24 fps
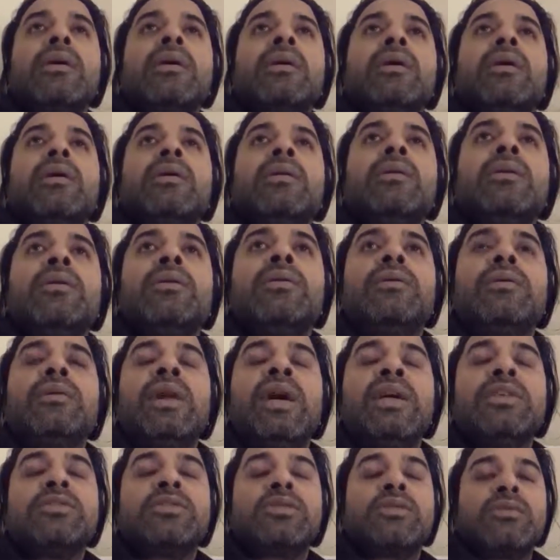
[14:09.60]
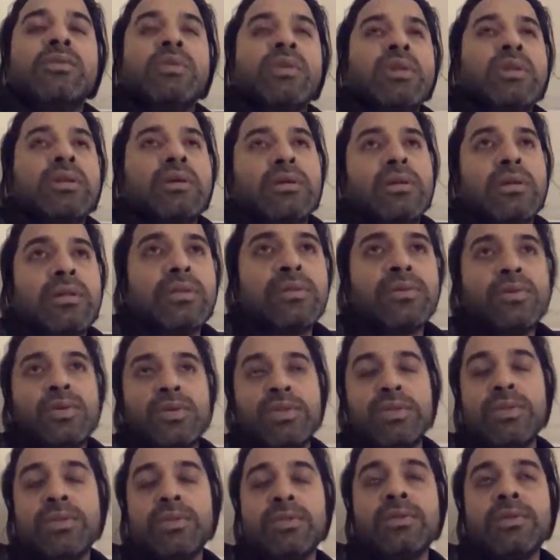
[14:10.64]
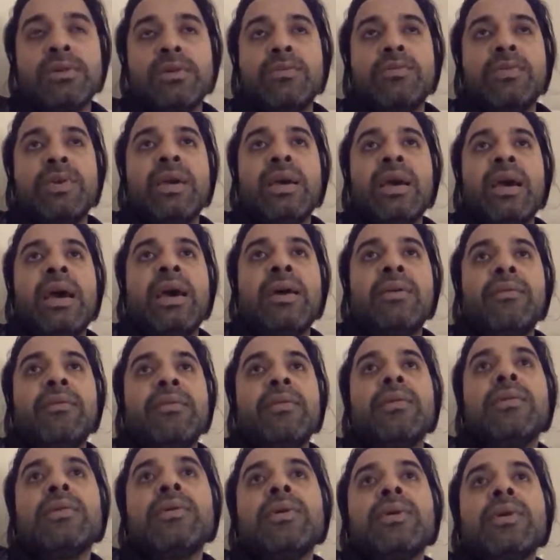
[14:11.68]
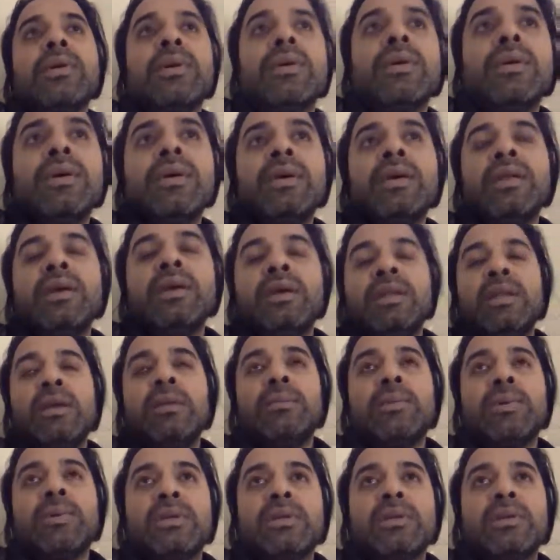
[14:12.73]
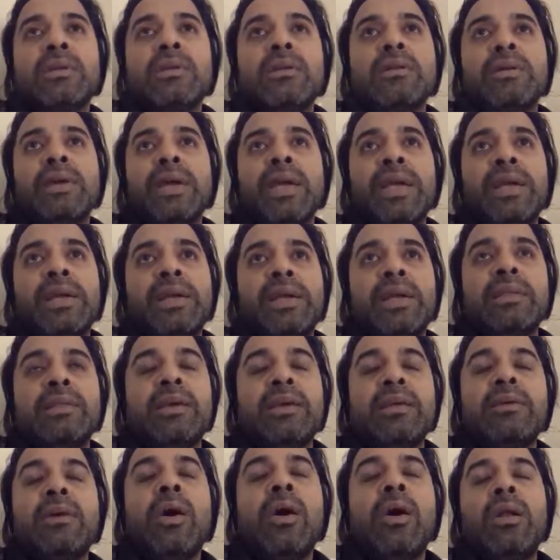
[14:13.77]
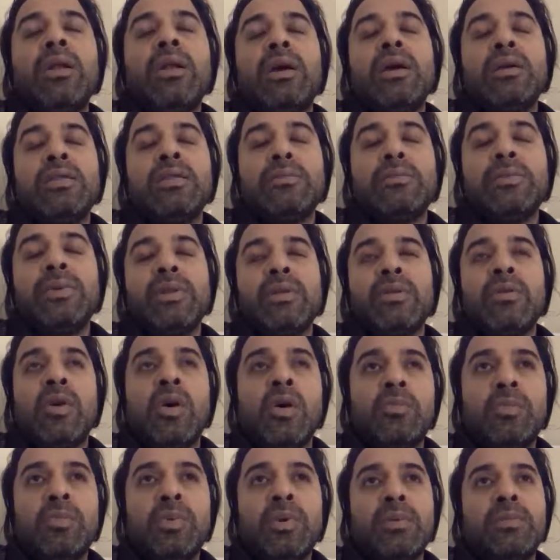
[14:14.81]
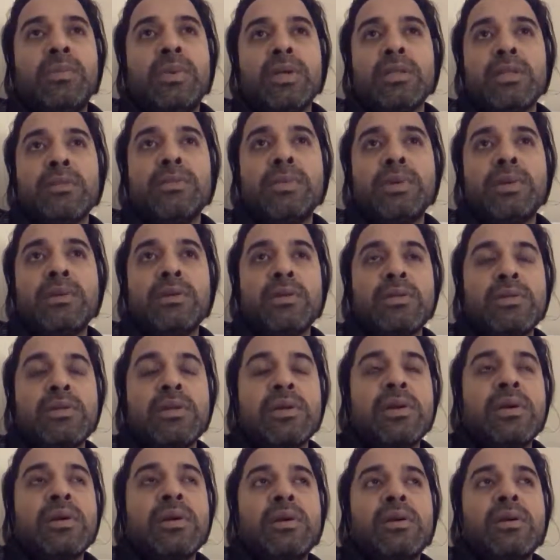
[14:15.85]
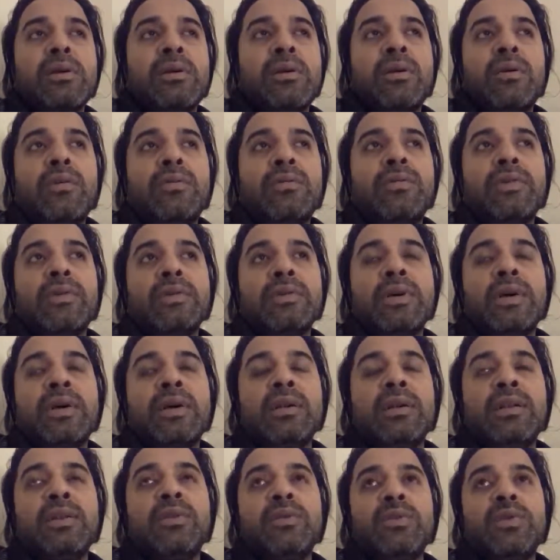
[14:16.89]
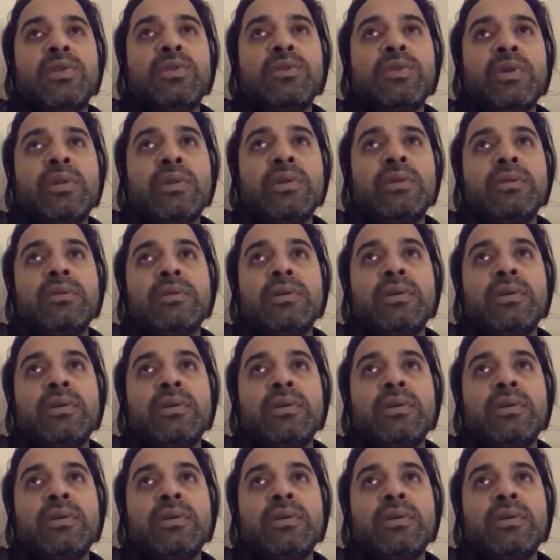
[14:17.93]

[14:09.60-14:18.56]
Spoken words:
natural resources we have in a particular area, that all is been compromised because of the unusual